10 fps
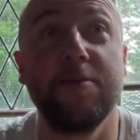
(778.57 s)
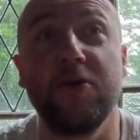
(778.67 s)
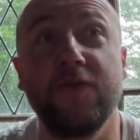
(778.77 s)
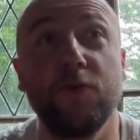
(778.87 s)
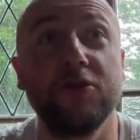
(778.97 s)
But
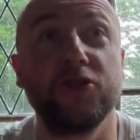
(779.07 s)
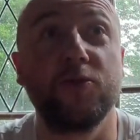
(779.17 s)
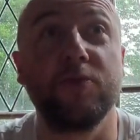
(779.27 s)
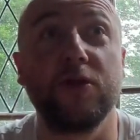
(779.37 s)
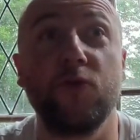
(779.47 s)
if you want
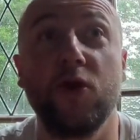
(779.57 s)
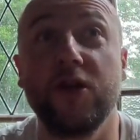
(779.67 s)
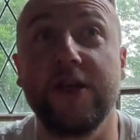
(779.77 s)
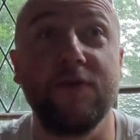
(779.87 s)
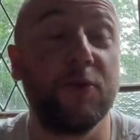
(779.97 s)
something
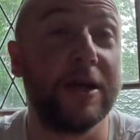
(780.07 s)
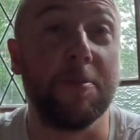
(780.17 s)
quirky, if you want to get